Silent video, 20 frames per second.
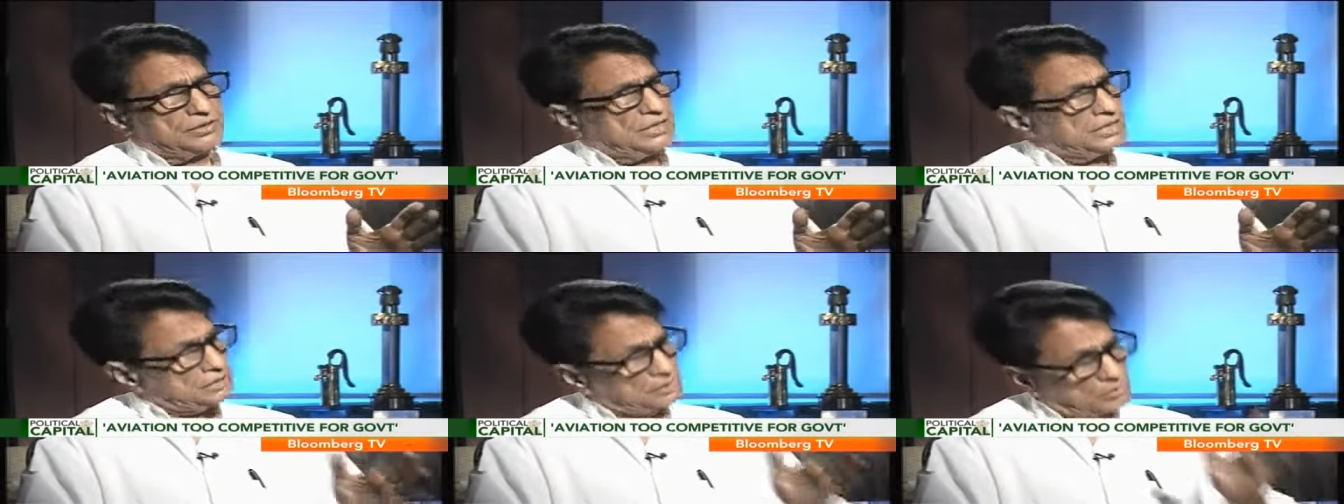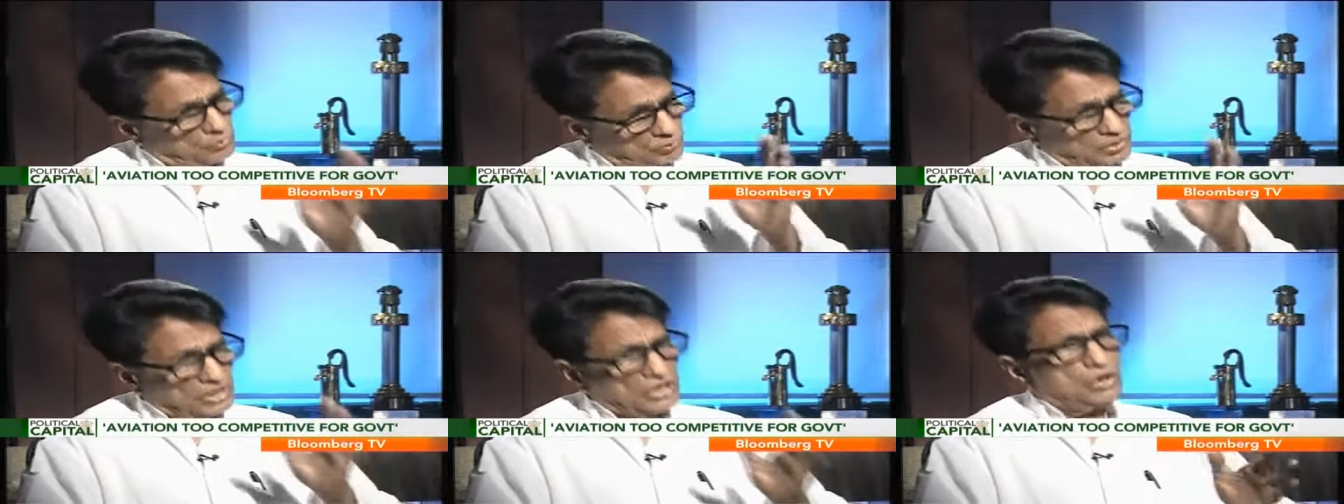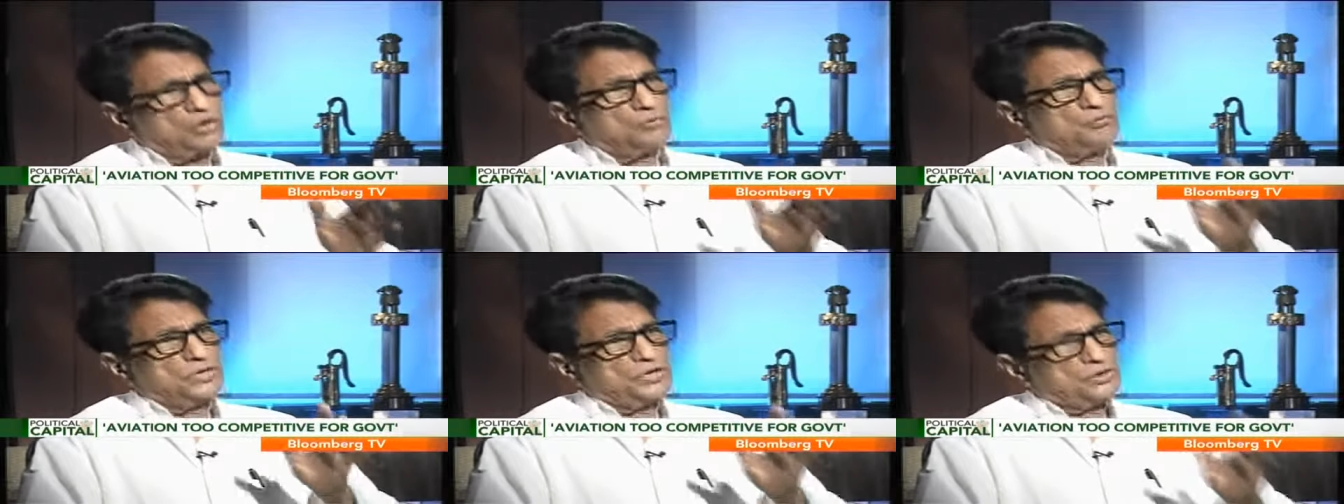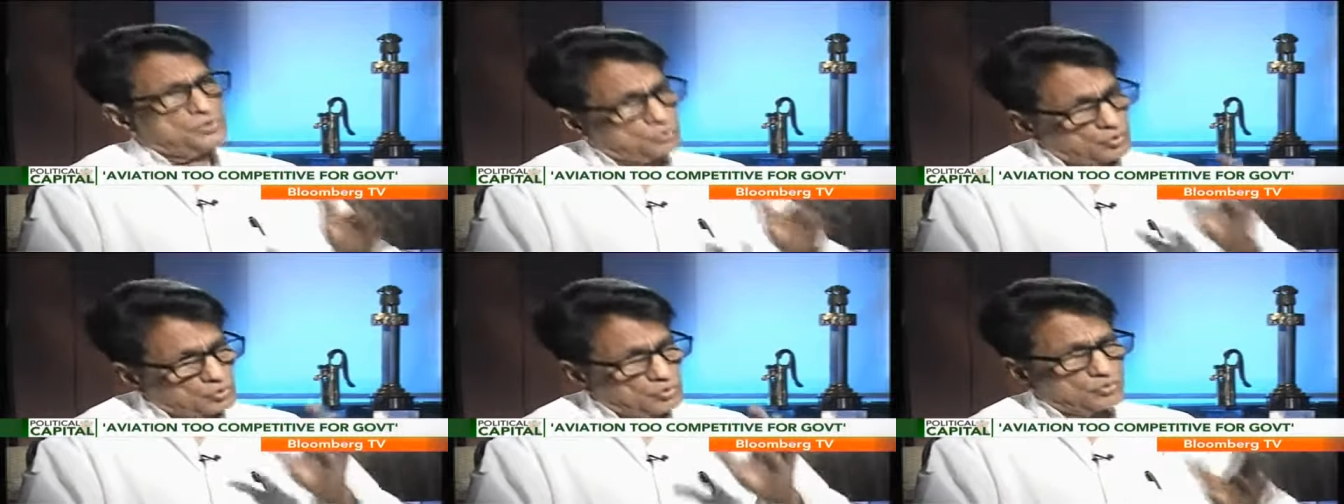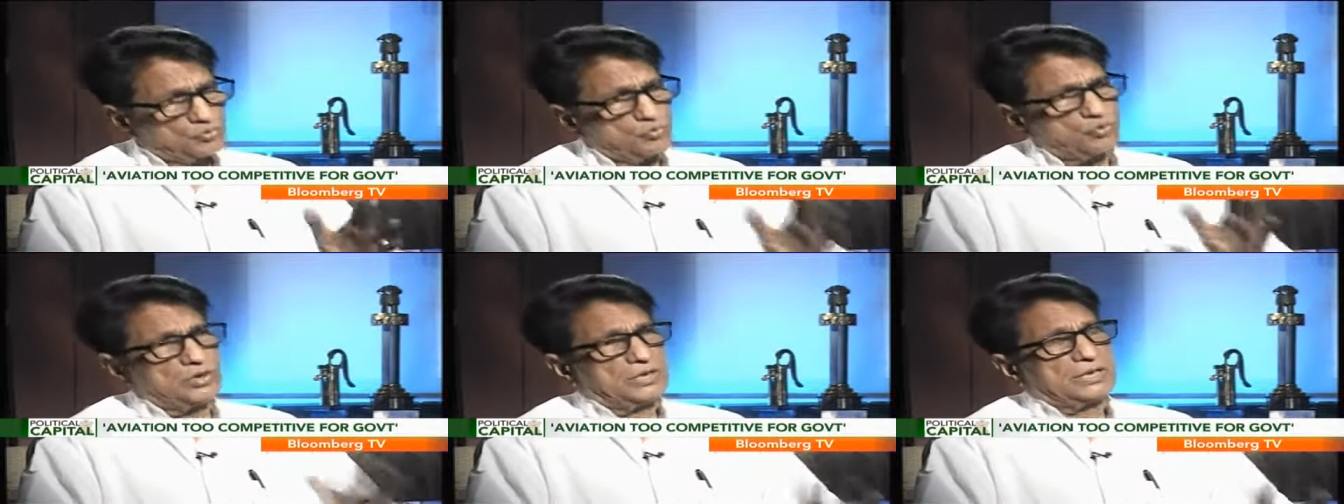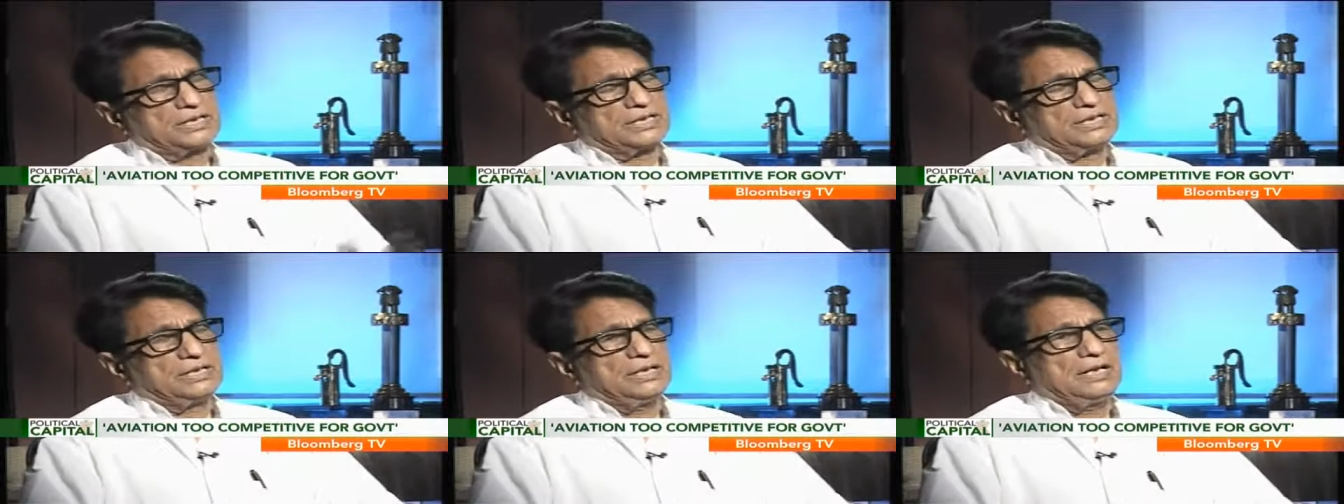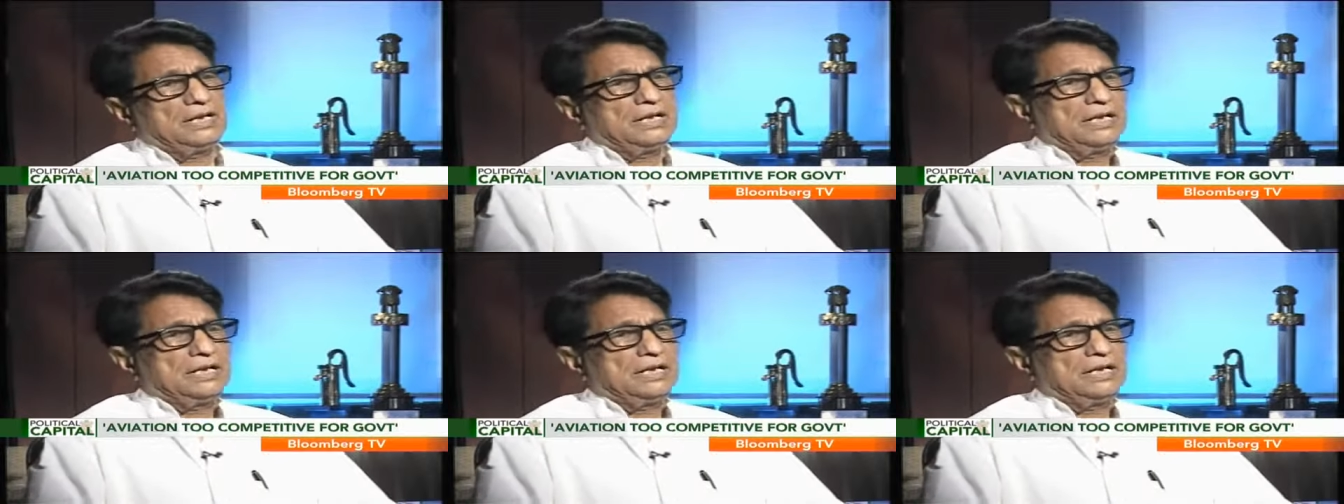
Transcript: That's the way government should work.